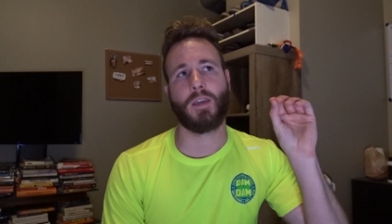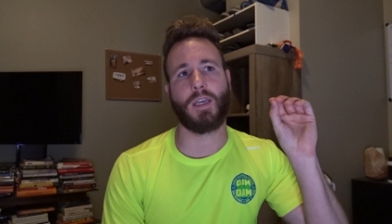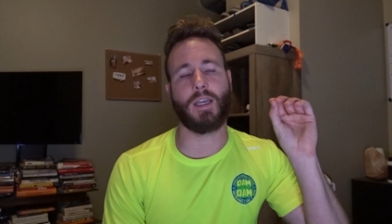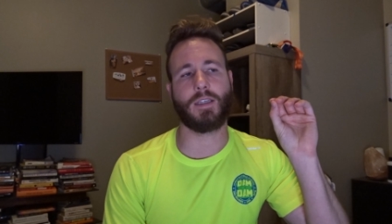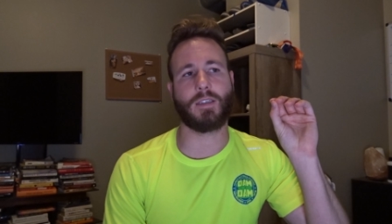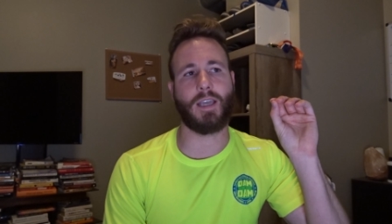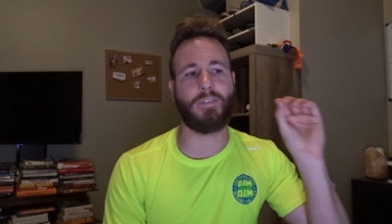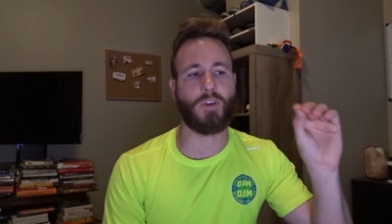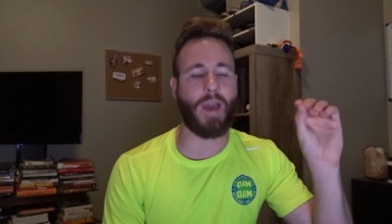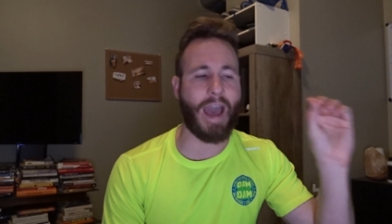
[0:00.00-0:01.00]
is if
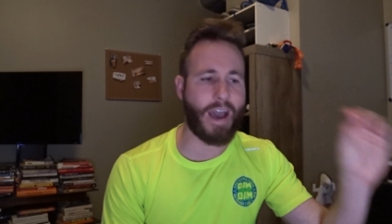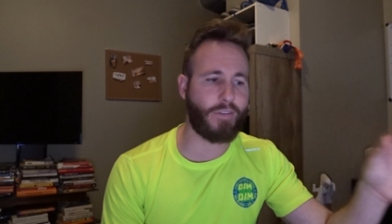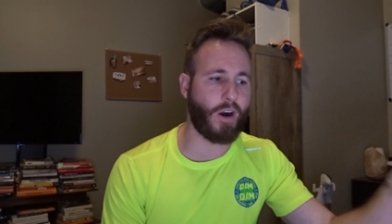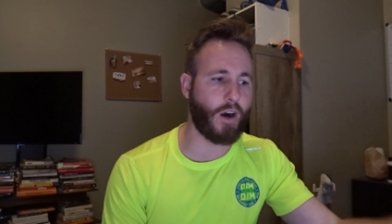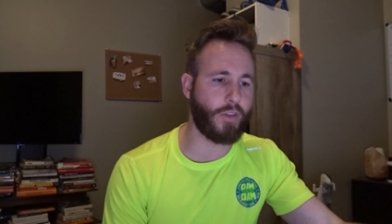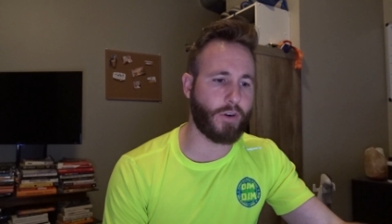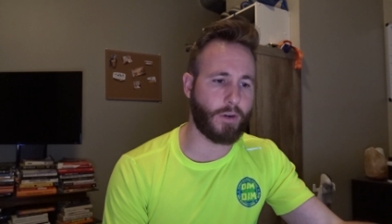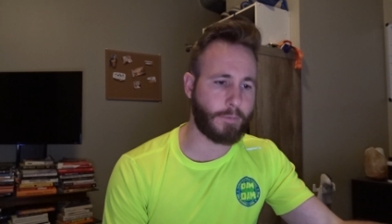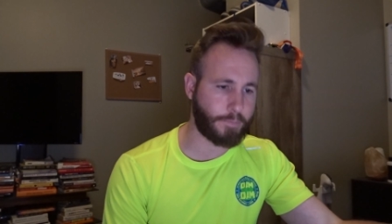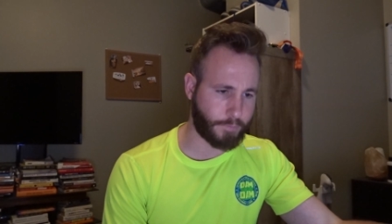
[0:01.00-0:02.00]
you have
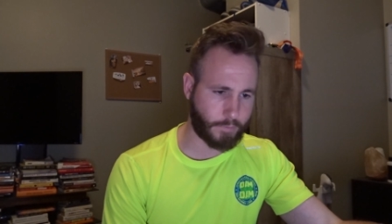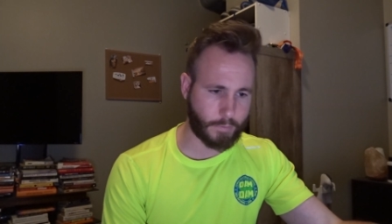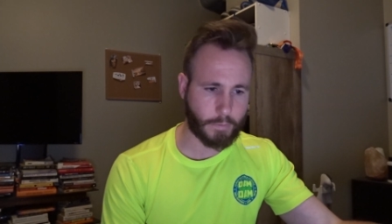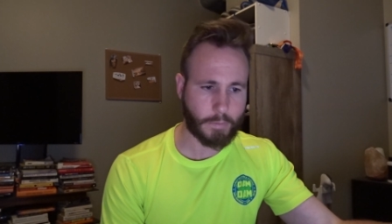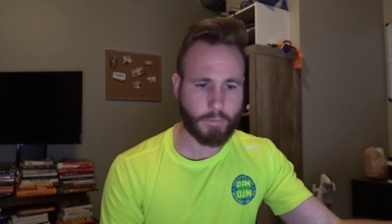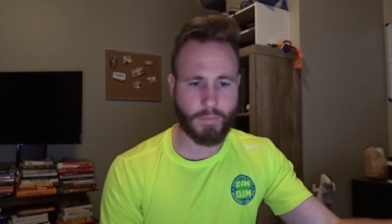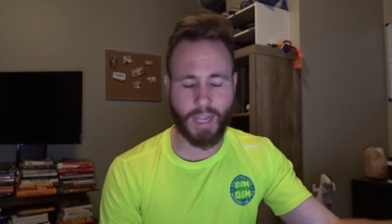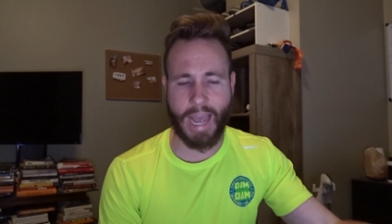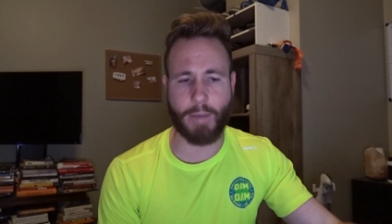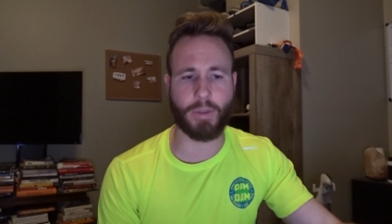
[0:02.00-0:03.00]
other
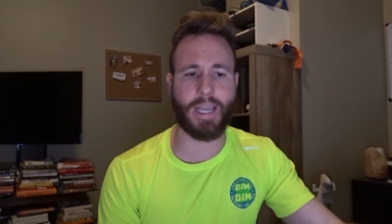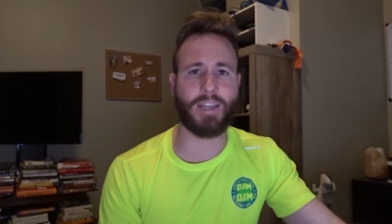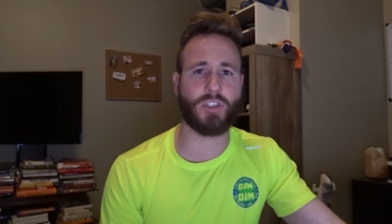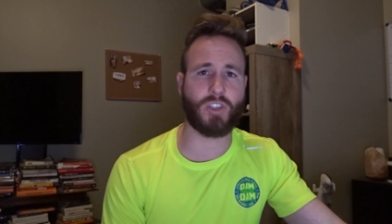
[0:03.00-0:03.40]
applications